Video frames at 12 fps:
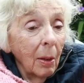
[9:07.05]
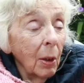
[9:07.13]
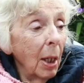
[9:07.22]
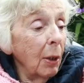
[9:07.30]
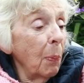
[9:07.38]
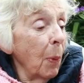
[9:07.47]

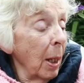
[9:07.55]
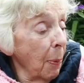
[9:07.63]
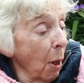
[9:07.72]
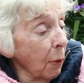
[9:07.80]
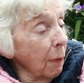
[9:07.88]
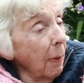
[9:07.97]
He
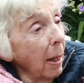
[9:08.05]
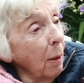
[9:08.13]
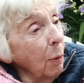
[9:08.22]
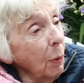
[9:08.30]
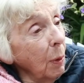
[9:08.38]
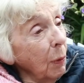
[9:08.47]
brought her
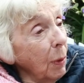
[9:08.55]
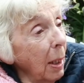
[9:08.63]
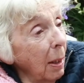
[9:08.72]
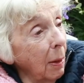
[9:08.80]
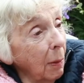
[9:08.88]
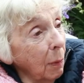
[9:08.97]
around
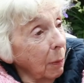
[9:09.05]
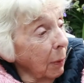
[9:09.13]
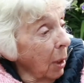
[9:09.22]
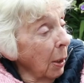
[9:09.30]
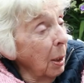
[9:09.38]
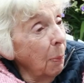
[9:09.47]
the
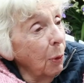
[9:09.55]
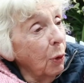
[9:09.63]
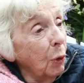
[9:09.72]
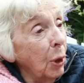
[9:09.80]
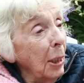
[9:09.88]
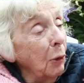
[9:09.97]
Donnybrook
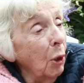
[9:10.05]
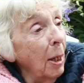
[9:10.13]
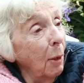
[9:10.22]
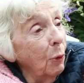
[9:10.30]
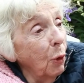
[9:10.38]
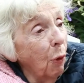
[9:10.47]
to teach her
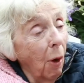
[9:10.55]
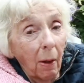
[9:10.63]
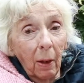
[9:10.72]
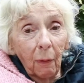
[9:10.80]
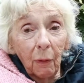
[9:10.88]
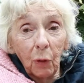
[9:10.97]
how to drive,